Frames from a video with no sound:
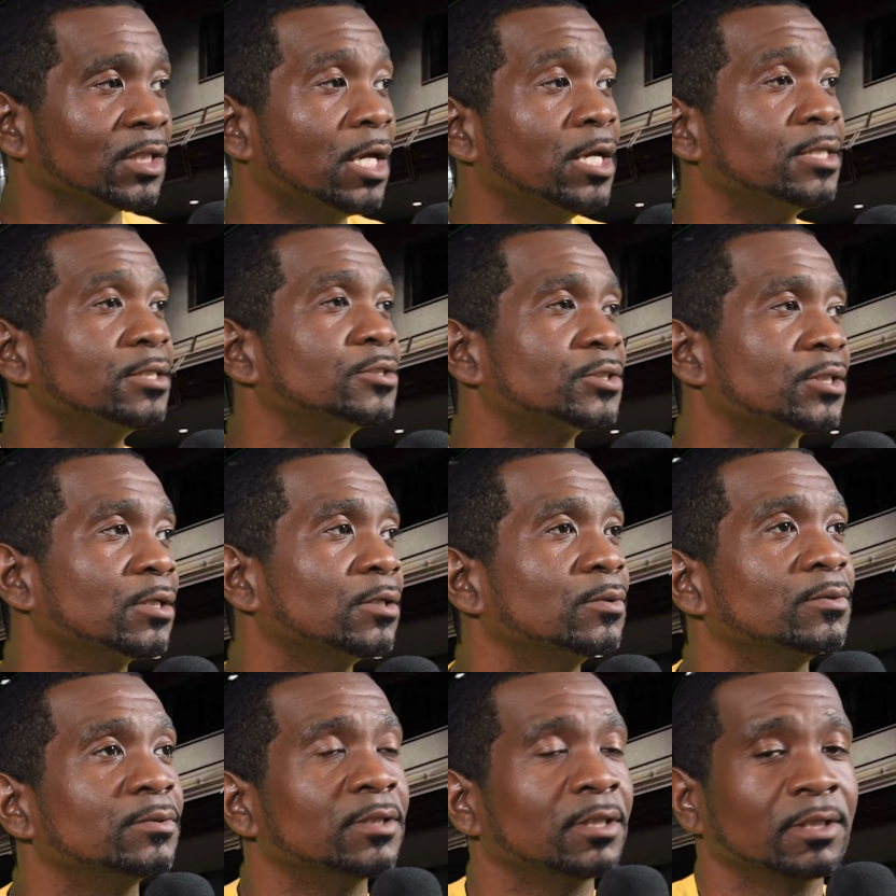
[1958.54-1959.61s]
and
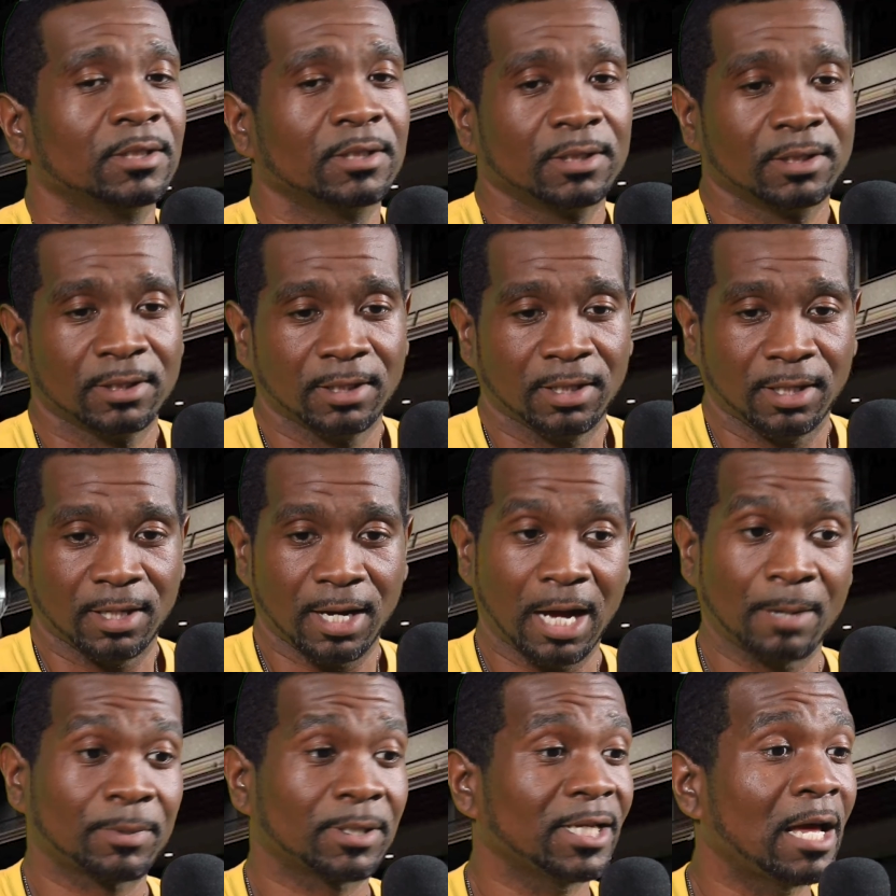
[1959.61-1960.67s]
so
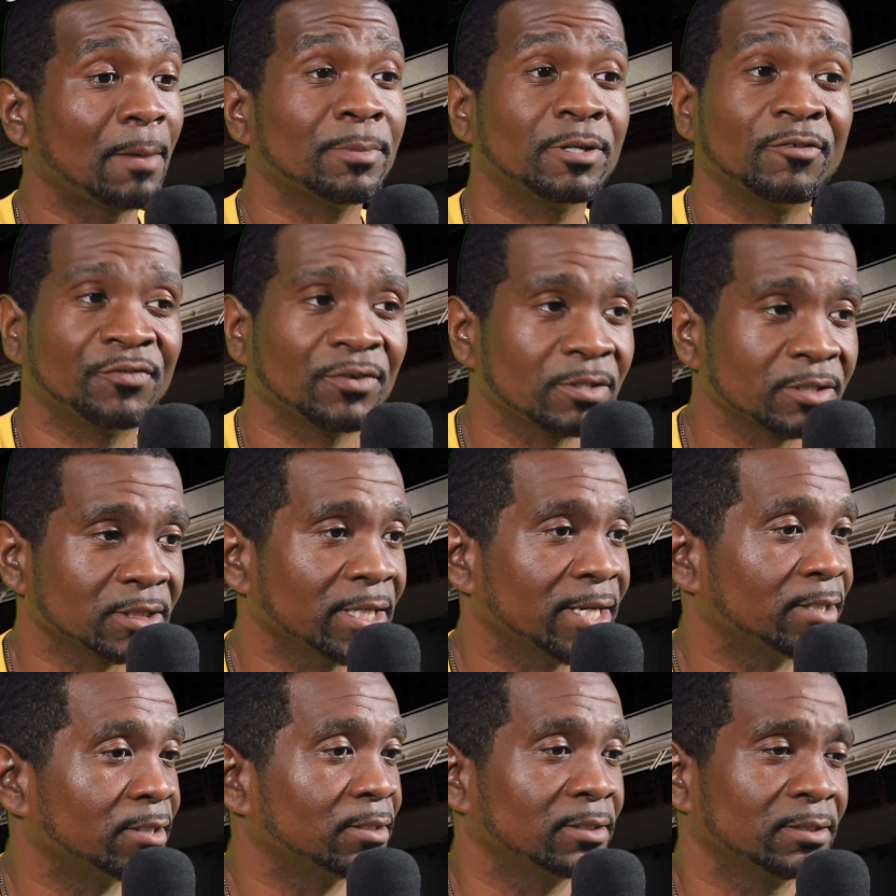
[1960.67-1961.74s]
I'm climbing the first
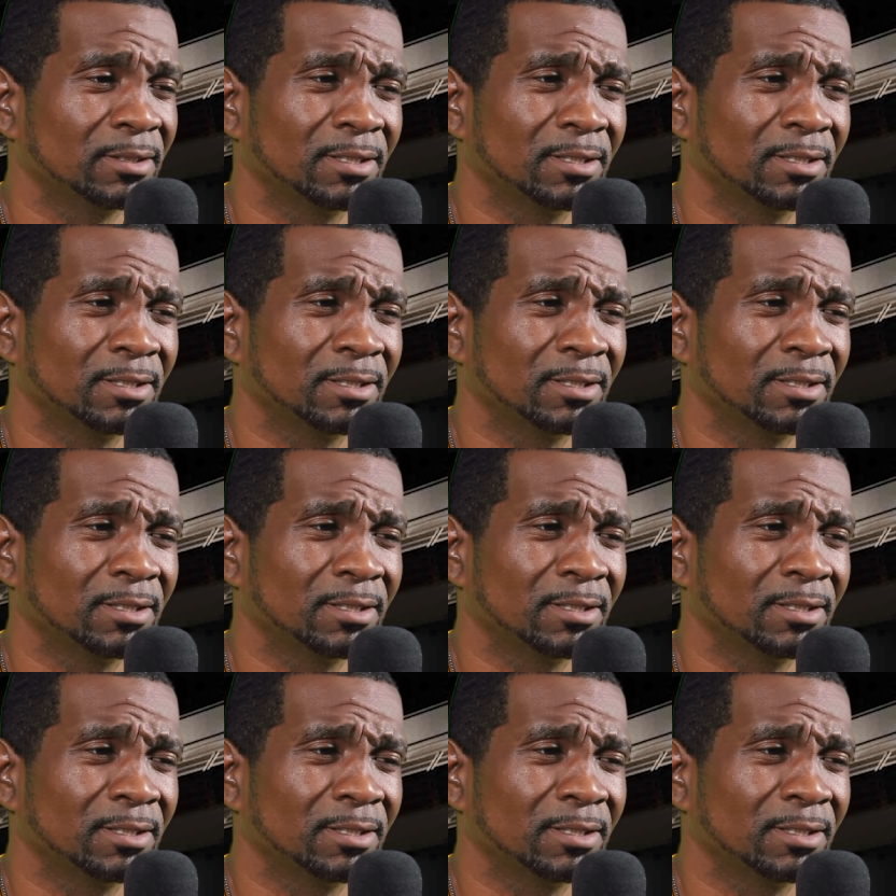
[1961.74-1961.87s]
ladder.